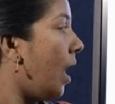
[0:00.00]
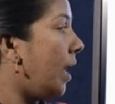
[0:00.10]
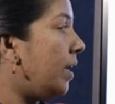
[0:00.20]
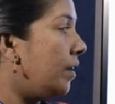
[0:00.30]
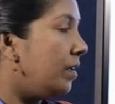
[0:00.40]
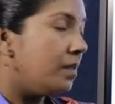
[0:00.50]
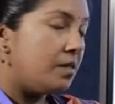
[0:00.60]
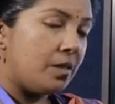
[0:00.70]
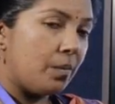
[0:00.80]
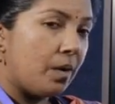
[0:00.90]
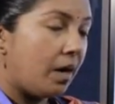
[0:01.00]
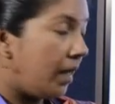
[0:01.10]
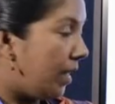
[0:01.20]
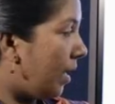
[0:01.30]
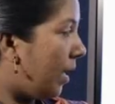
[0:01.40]
And
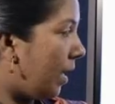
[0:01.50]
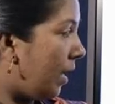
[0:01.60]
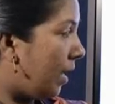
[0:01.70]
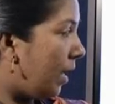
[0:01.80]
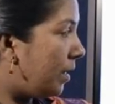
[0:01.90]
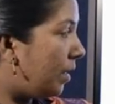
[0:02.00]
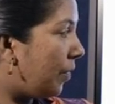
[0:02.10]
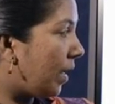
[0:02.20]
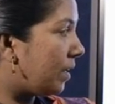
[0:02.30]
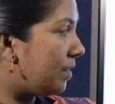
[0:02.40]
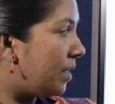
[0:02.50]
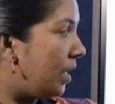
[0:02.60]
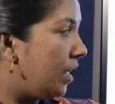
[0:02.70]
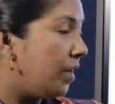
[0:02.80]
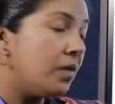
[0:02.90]
another factor is
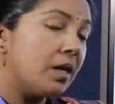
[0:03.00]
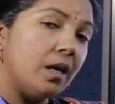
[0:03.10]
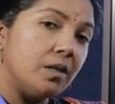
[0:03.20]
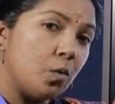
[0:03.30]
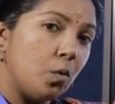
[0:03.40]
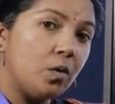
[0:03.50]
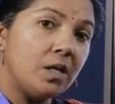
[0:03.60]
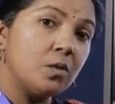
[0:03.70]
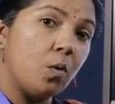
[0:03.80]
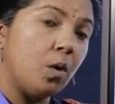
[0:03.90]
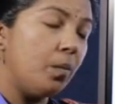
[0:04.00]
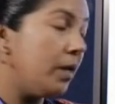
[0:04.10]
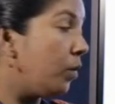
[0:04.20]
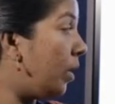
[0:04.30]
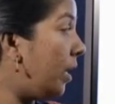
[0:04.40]
that if the solute is soluble
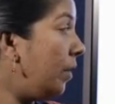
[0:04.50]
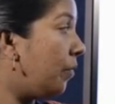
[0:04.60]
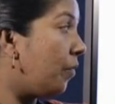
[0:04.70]
in only